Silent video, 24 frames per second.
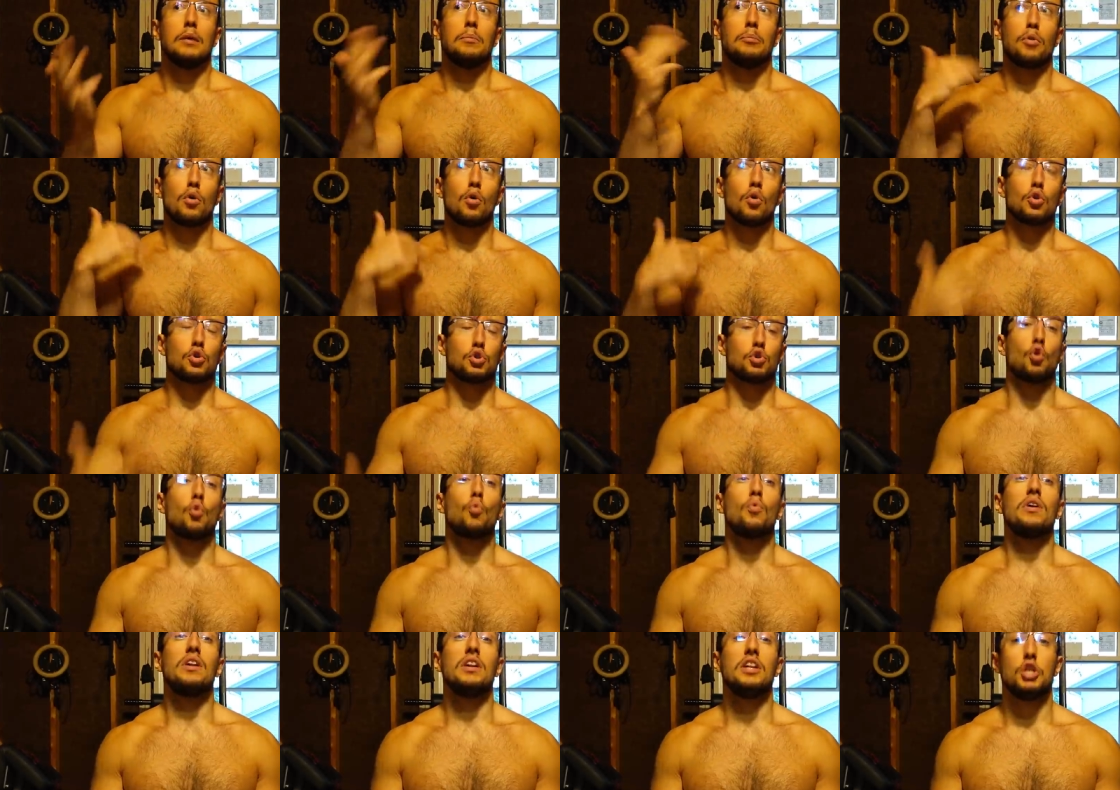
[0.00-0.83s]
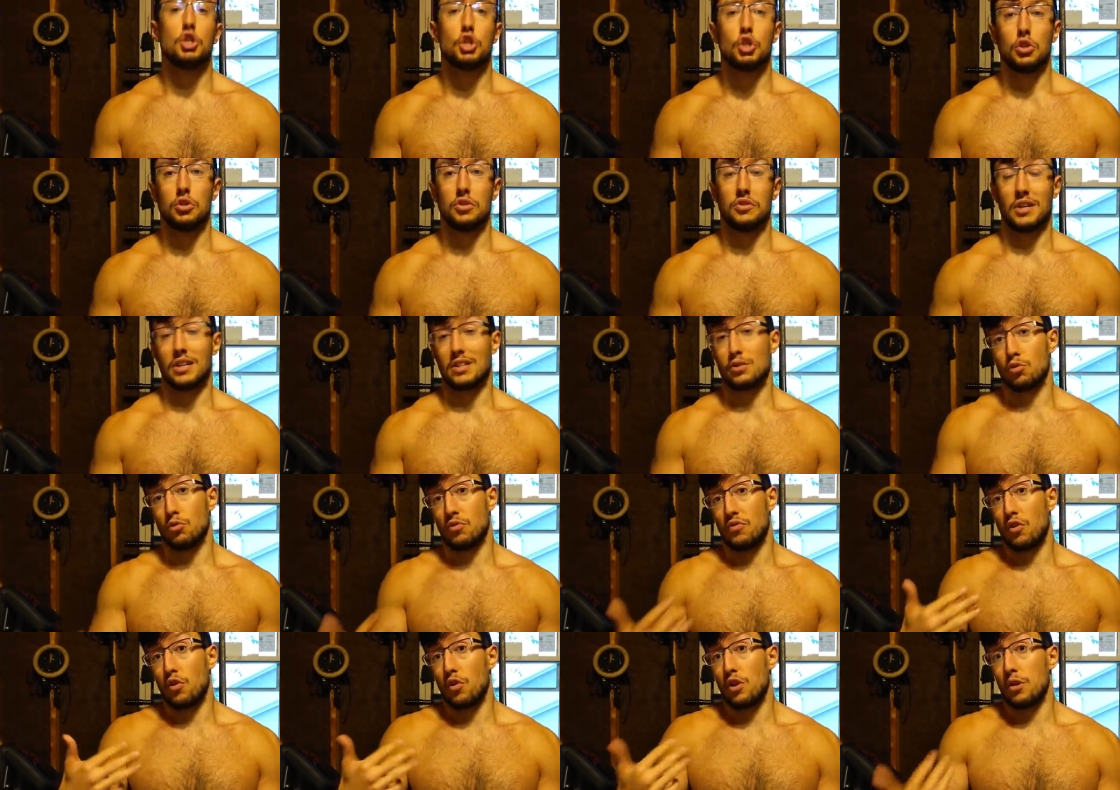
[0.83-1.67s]
but also religion. That's
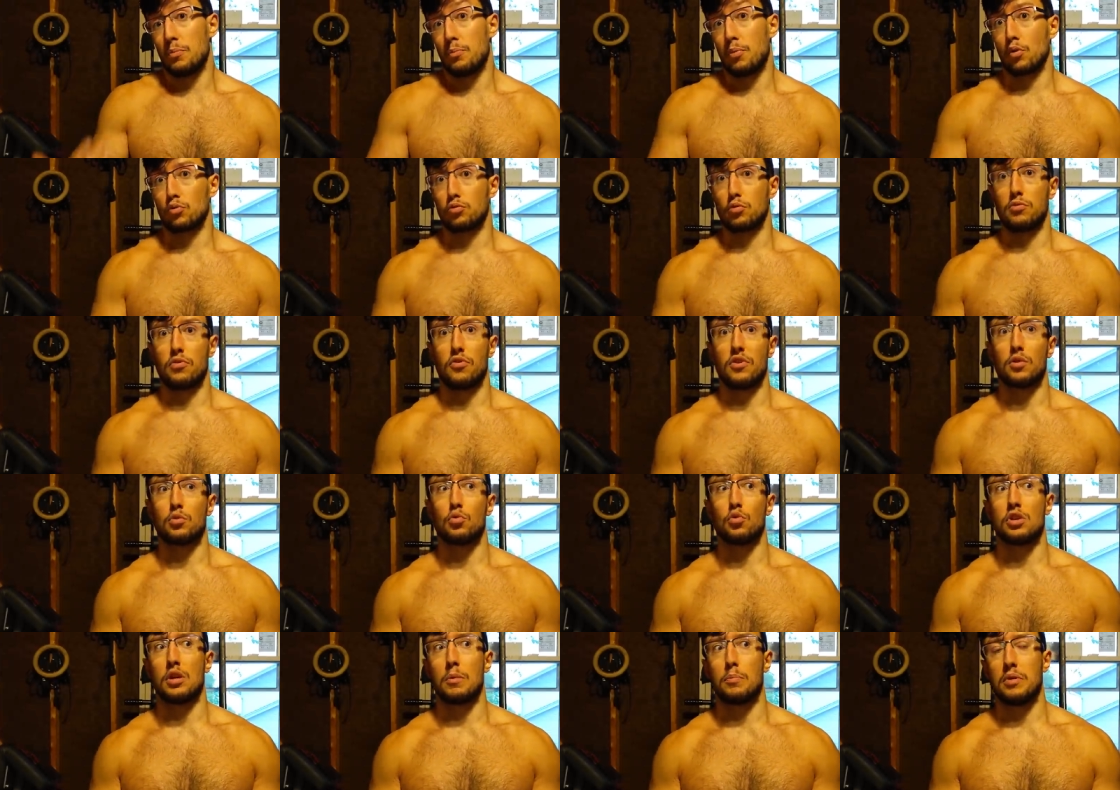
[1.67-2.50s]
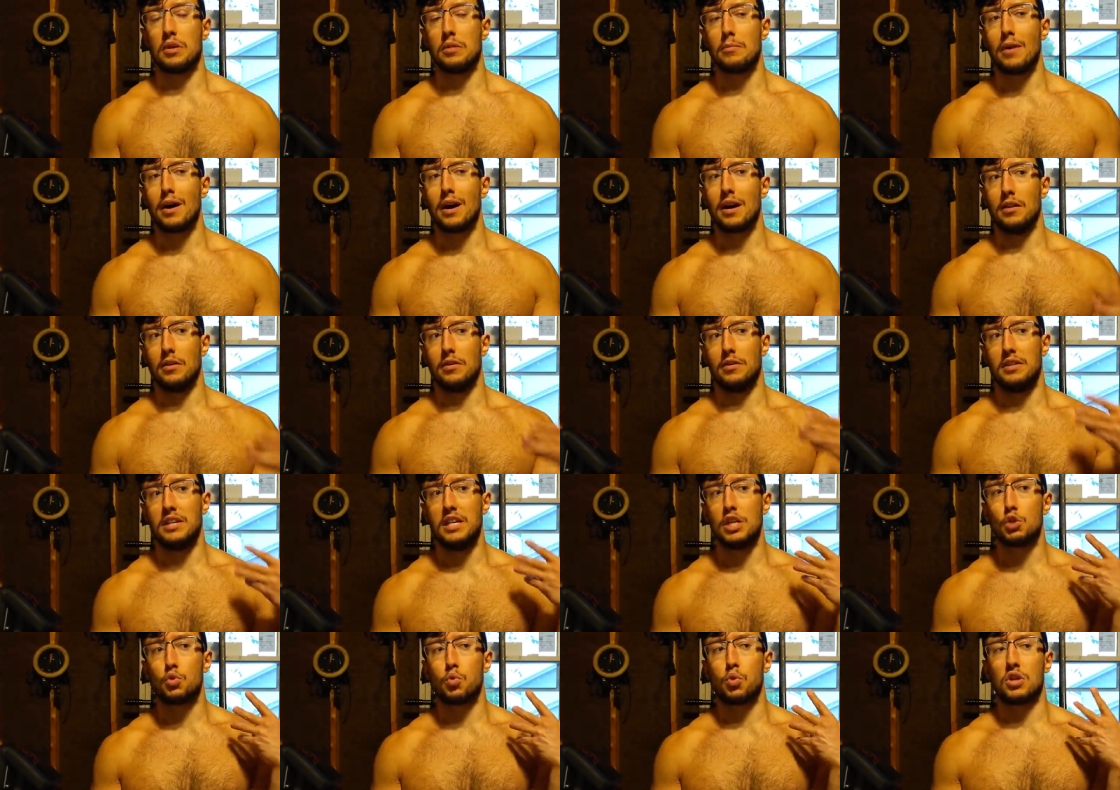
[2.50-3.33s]
a very important thing to keep in mind.
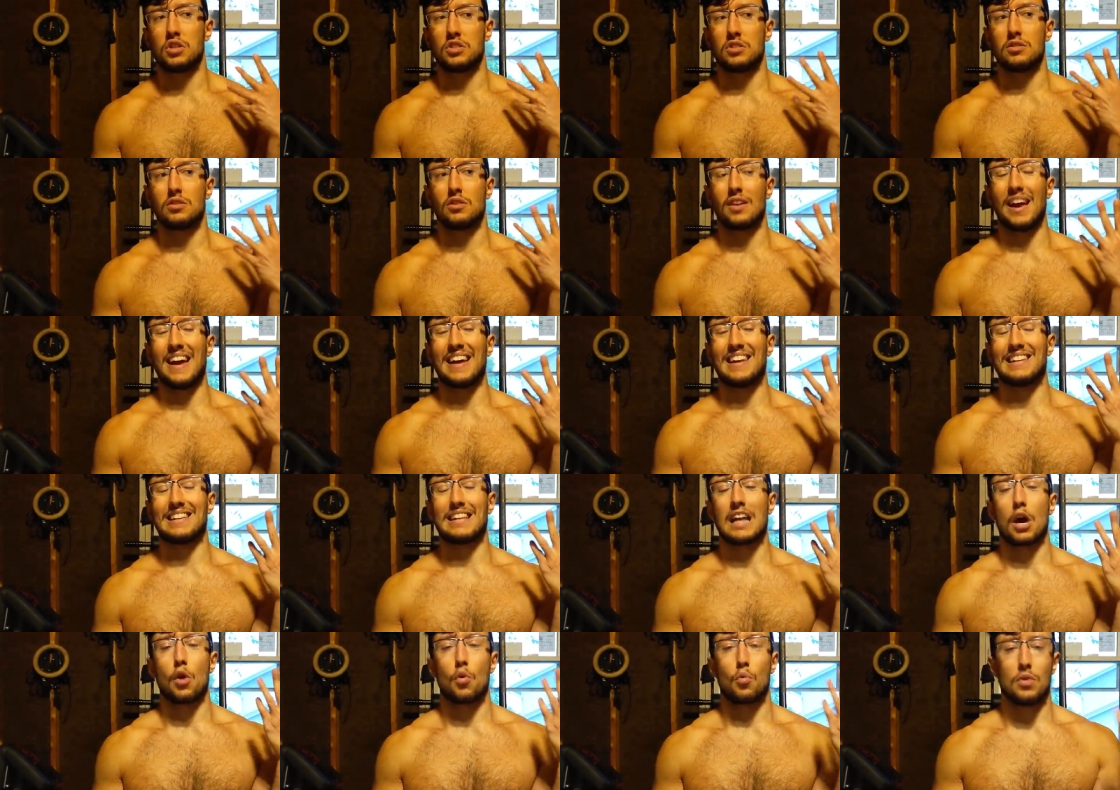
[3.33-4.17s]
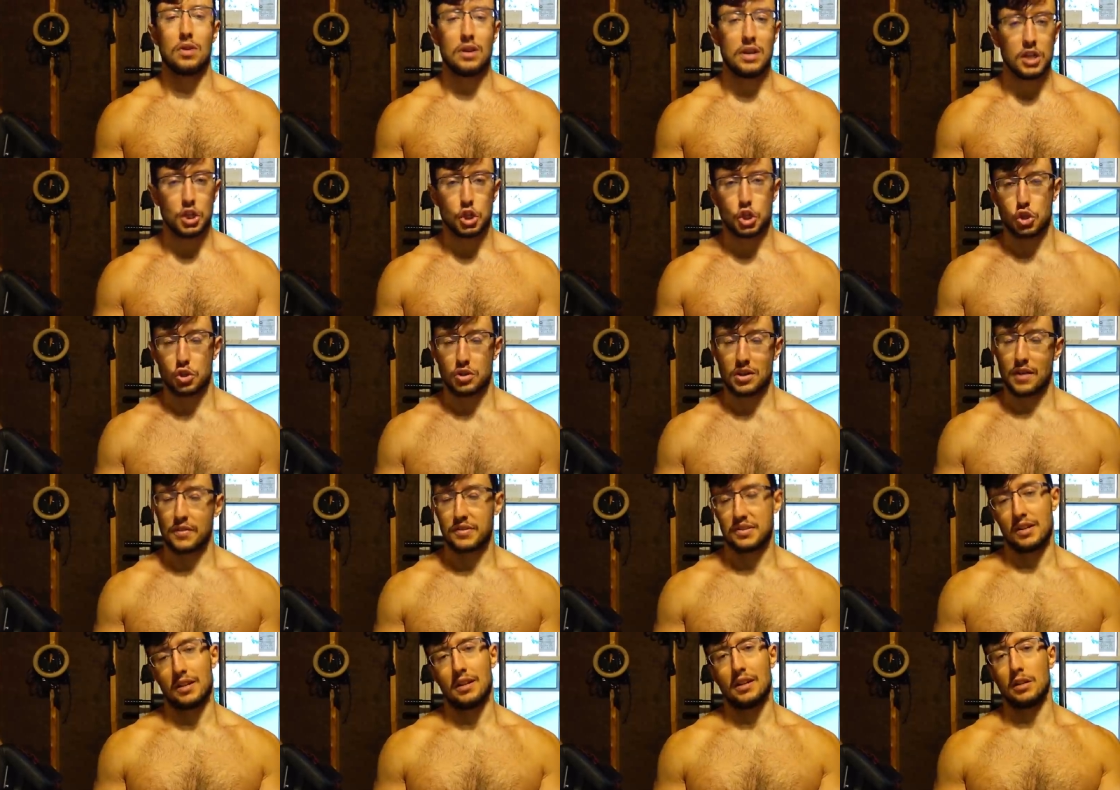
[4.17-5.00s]
Nietzsche wasn't anti-religion,
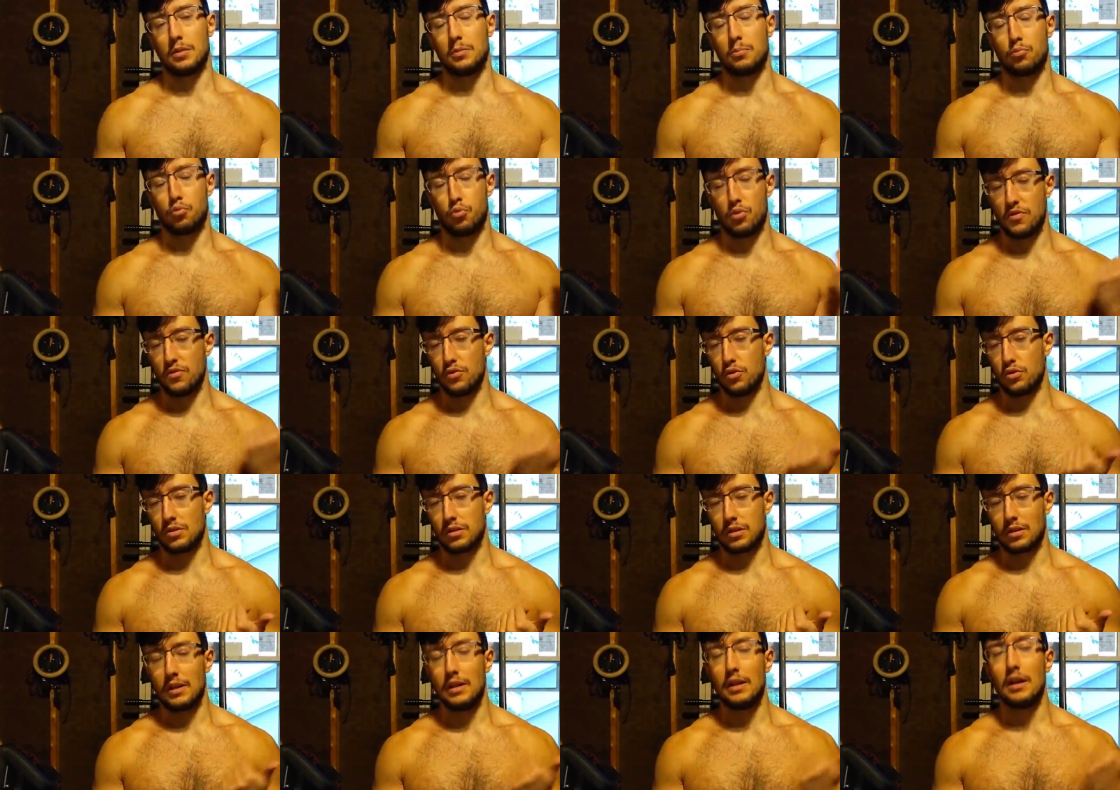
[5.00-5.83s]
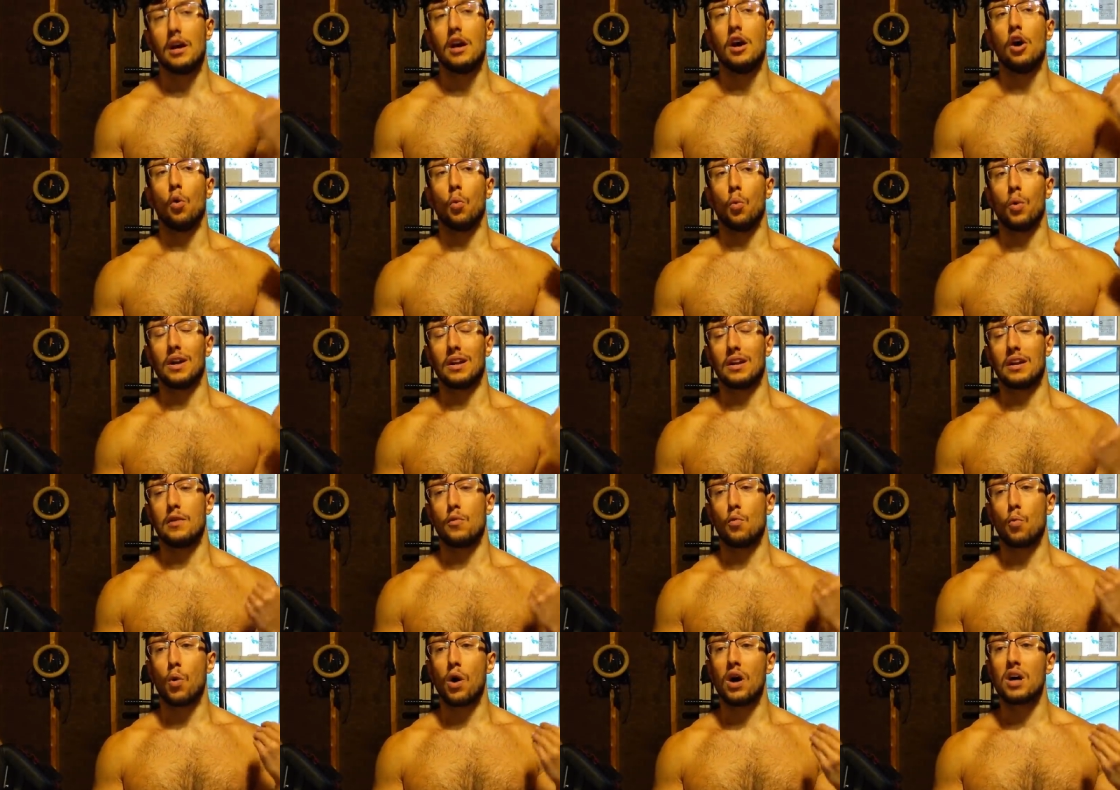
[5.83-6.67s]
I've said it previously. What
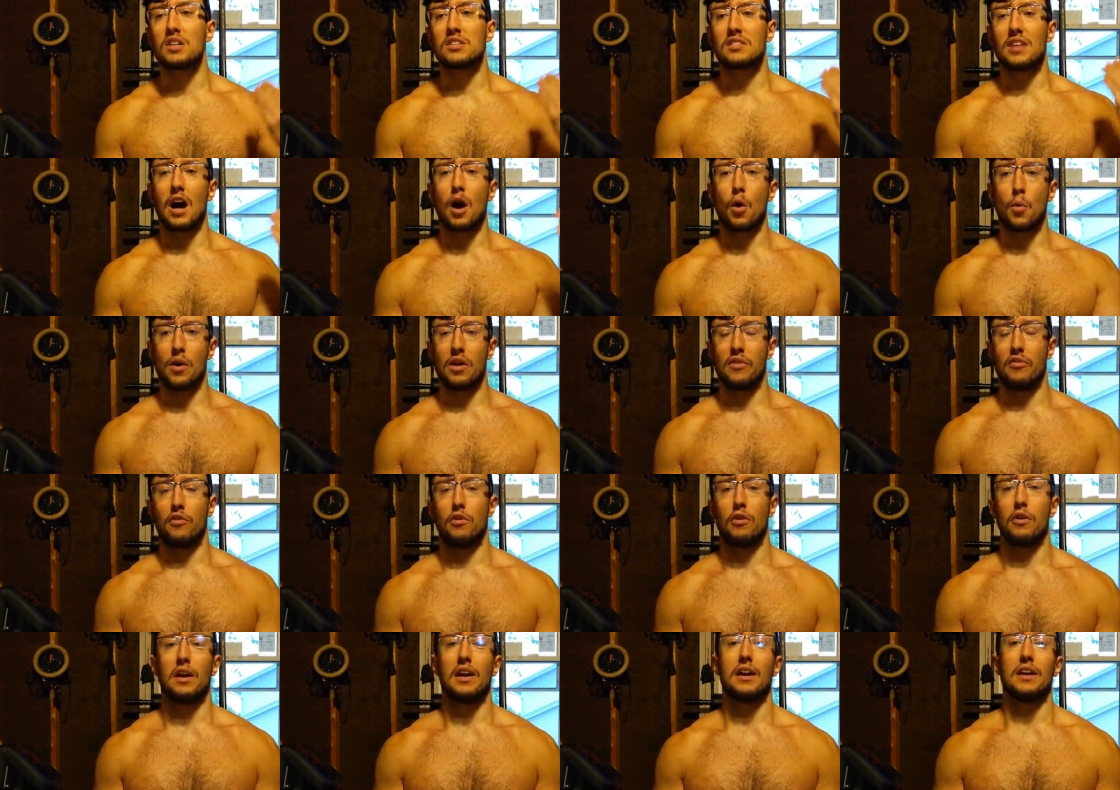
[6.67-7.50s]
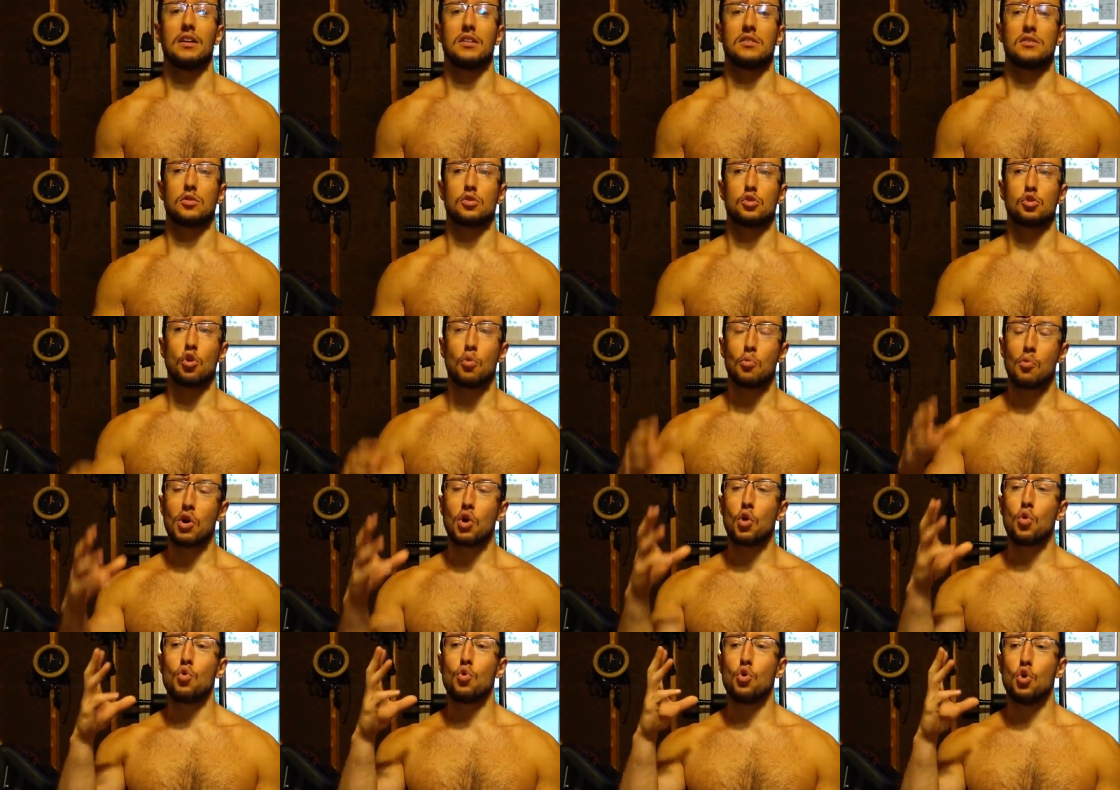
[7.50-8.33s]
he was, however, is
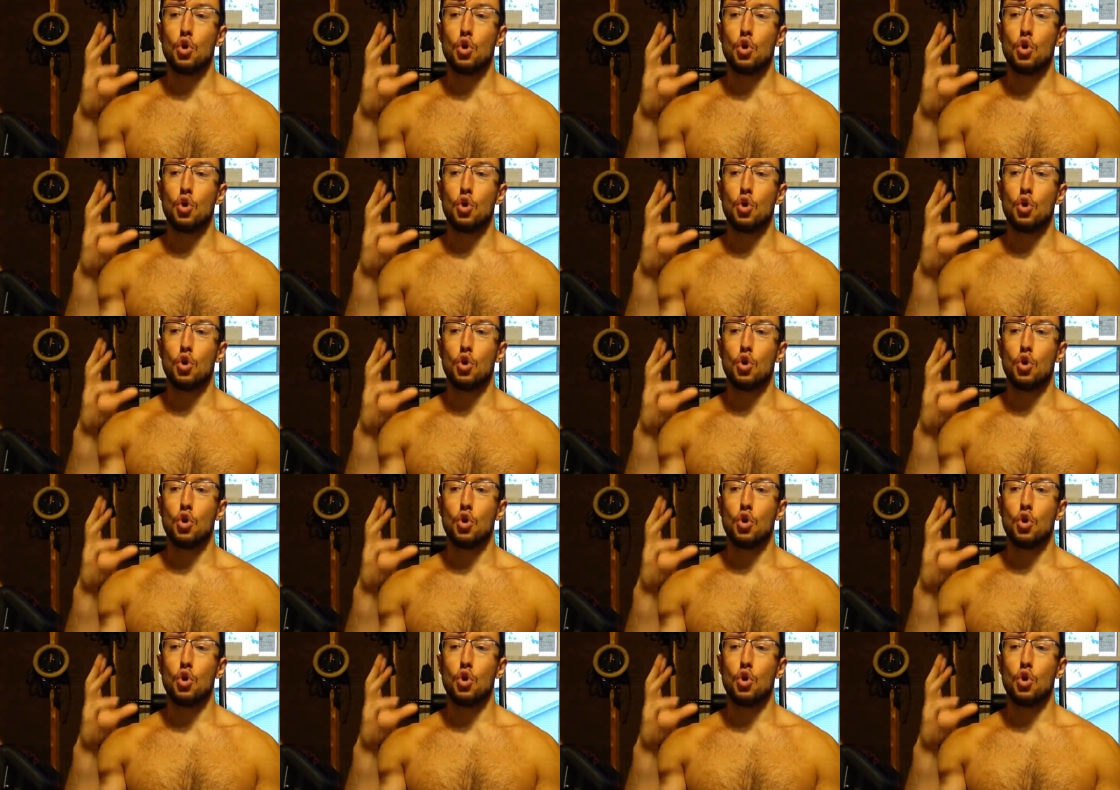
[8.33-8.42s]
someone who